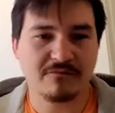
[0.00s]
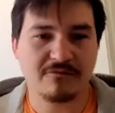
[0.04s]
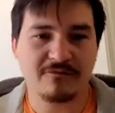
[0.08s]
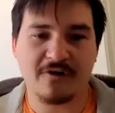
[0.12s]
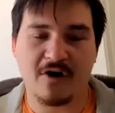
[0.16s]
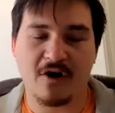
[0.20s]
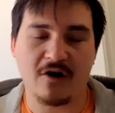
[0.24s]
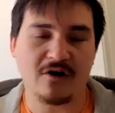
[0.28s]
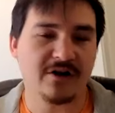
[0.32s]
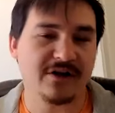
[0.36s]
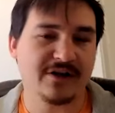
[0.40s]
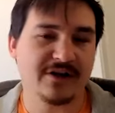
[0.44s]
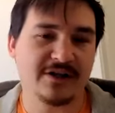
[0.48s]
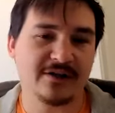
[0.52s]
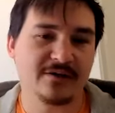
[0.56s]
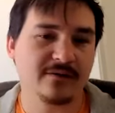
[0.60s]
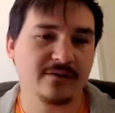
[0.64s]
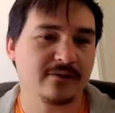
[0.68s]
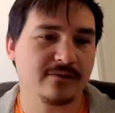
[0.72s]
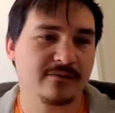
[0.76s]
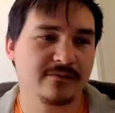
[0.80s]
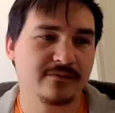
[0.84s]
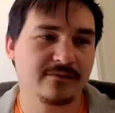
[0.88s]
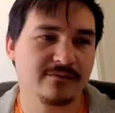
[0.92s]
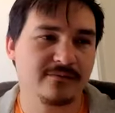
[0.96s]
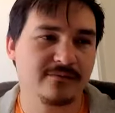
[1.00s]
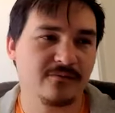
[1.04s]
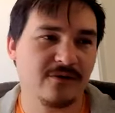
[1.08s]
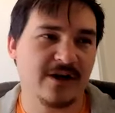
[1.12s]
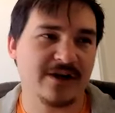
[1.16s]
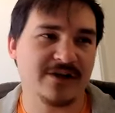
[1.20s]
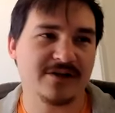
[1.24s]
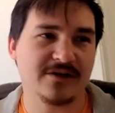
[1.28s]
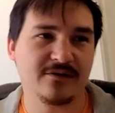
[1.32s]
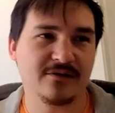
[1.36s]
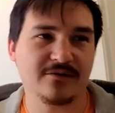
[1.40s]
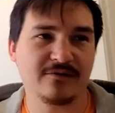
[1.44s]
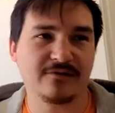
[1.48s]
falling
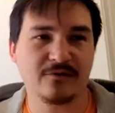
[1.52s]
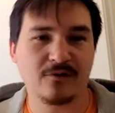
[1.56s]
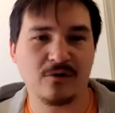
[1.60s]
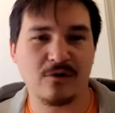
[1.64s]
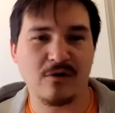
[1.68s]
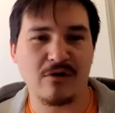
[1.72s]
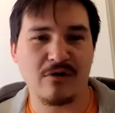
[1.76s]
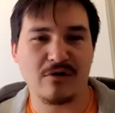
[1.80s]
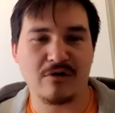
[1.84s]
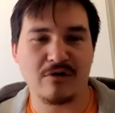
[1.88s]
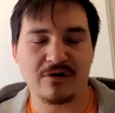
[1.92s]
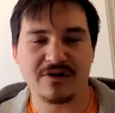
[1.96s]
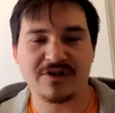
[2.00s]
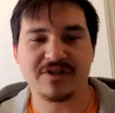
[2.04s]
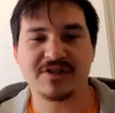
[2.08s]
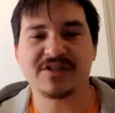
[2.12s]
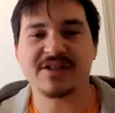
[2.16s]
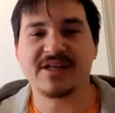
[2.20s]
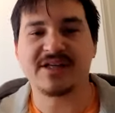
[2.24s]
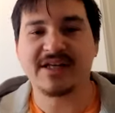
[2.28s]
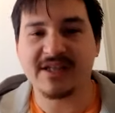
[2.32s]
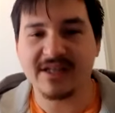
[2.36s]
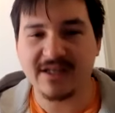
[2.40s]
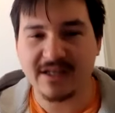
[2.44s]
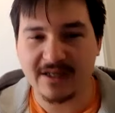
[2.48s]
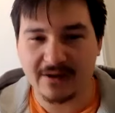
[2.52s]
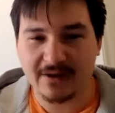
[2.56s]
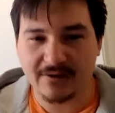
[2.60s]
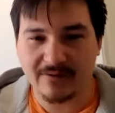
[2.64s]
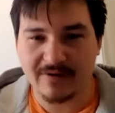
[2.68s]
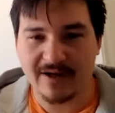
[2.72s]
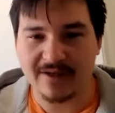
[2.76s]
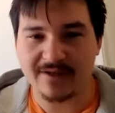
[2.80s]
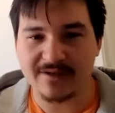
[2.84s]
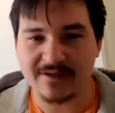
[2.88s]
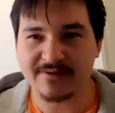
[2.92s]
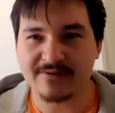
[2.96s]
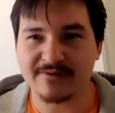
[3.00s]
right to the floor or sinking
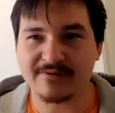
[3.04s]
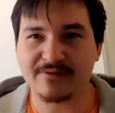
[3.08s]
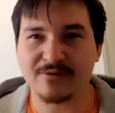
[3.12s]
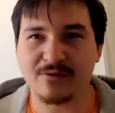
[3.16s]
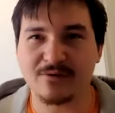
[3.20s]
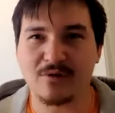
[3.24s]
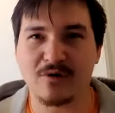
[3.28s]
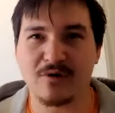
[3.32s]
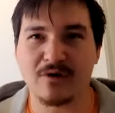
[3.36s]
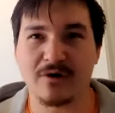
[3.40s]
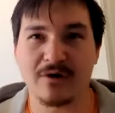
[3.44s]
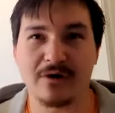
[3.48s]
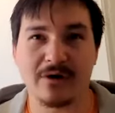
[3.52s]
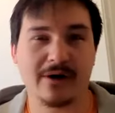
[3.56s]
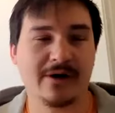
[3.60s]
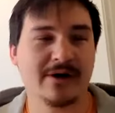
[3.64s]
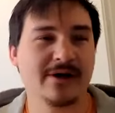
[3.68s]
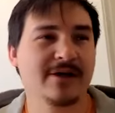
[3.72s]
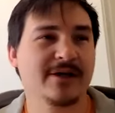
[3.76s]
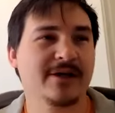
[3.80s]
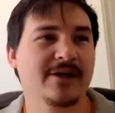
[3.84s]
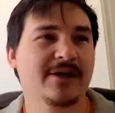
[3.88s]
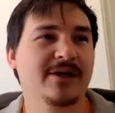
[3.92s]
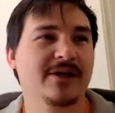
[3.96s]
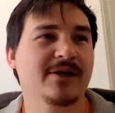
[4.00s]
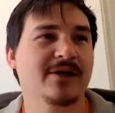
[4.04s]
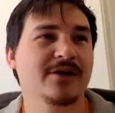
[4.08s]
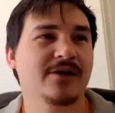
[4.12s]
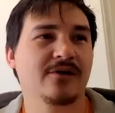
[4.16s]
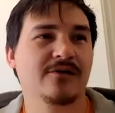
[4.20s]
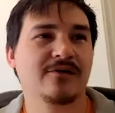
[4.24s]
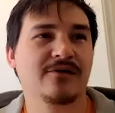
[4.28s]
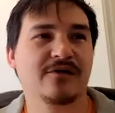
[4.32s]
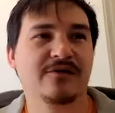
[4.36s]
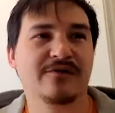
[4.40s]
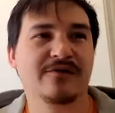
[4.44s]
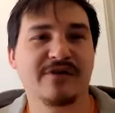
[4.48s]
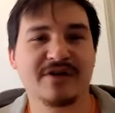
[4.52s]
right to the floor. You
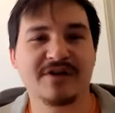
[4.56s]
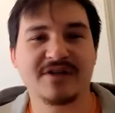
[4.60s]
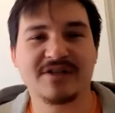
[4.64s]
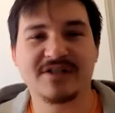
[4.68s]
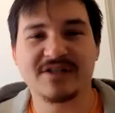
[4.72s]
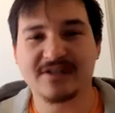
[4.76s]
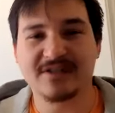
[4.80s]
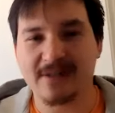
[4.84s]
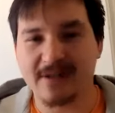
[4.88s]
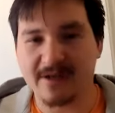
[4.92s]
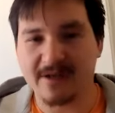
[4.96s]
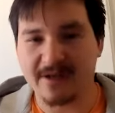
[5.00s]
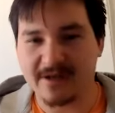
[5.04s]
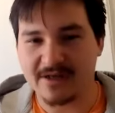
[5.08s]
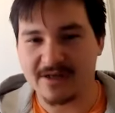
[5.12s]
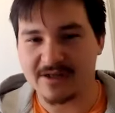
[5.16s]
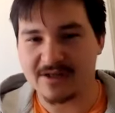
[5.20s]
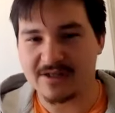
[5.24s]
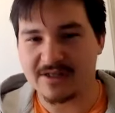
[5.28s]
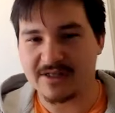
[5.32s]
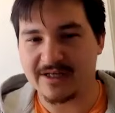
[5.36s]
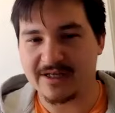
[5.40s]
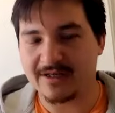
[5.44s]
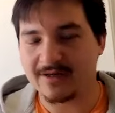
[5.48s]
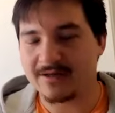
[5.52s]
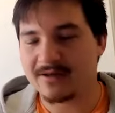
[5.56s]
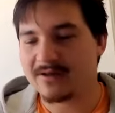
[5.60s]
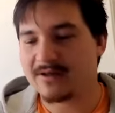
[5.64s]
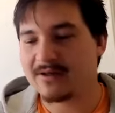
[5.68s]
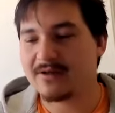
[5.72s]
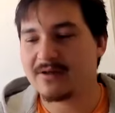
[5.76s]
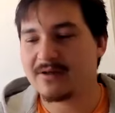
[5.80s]
feel very sluggish, like